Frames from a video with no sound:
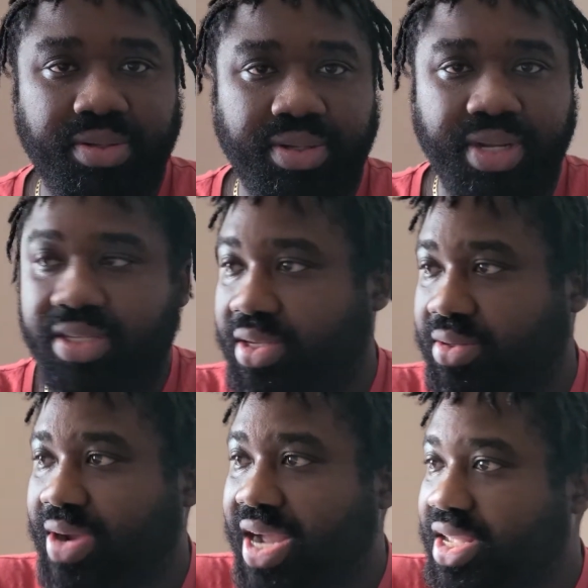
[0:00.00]
listen,
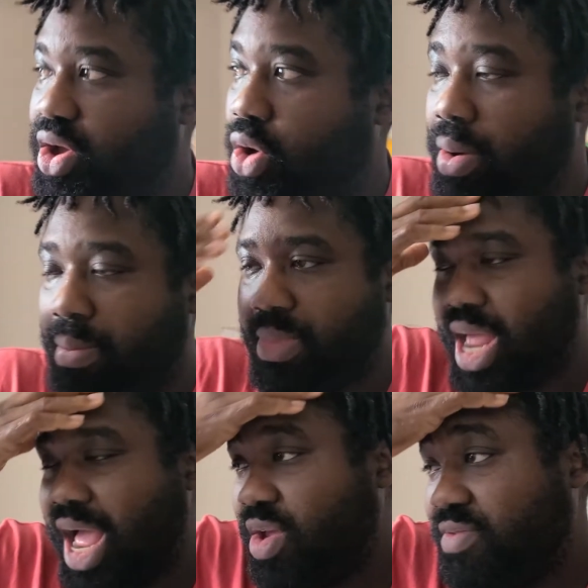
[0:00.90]
right now,
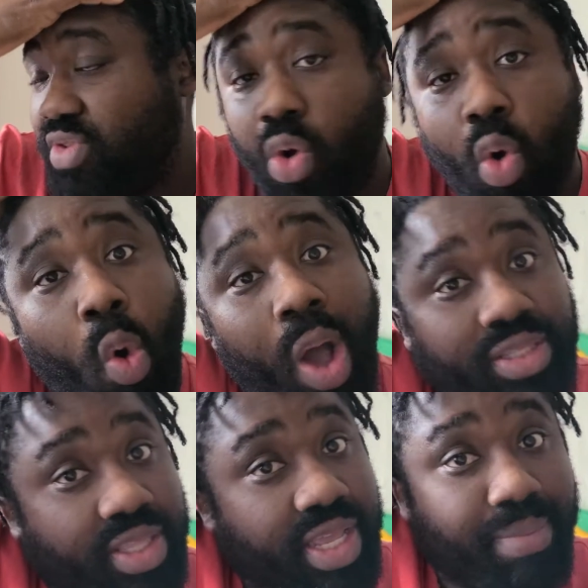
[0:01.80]
I don't even know what to
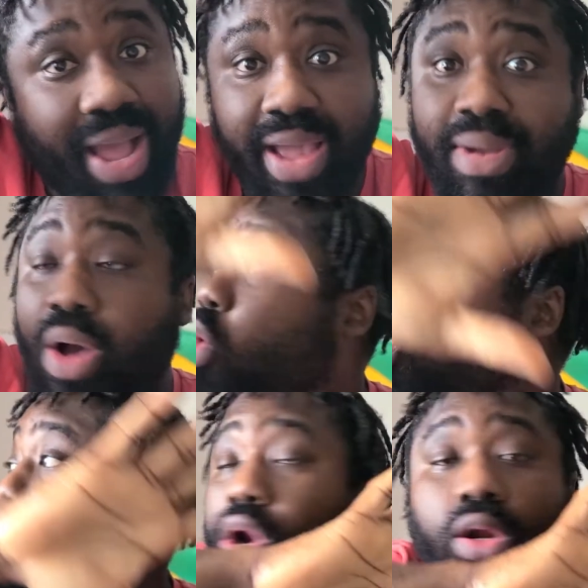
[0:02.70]
think. My
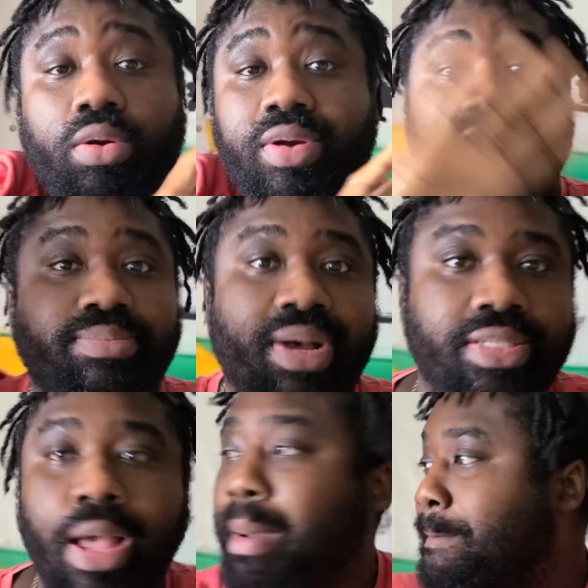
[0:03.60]
whole Christmas
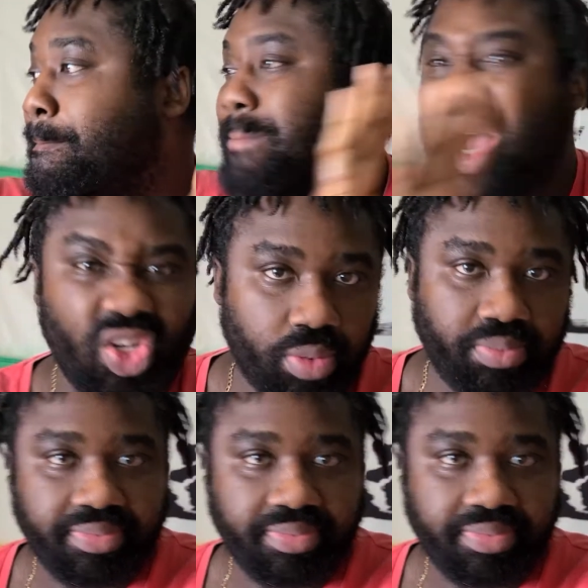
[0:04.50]
mash up.